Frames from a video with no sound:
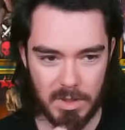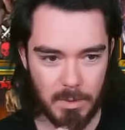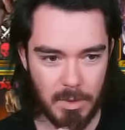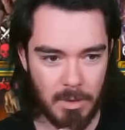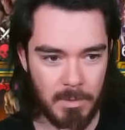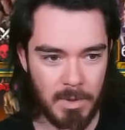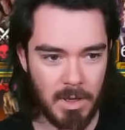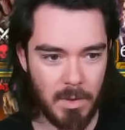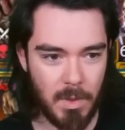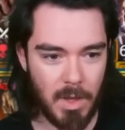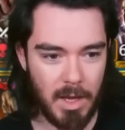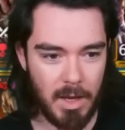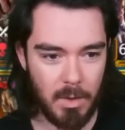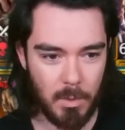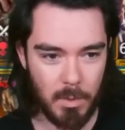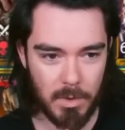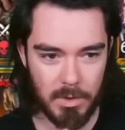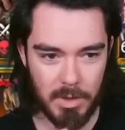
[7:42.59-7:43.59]
but I'm not
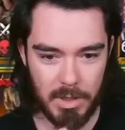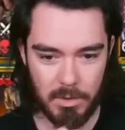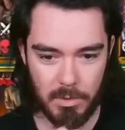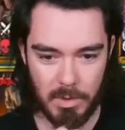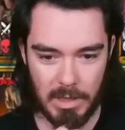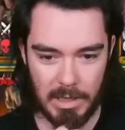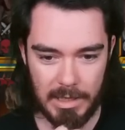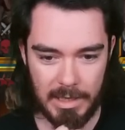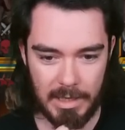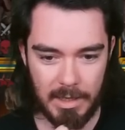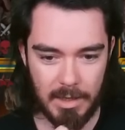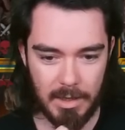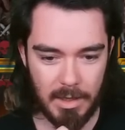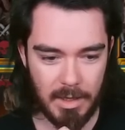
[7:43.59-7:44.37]
that worried, really.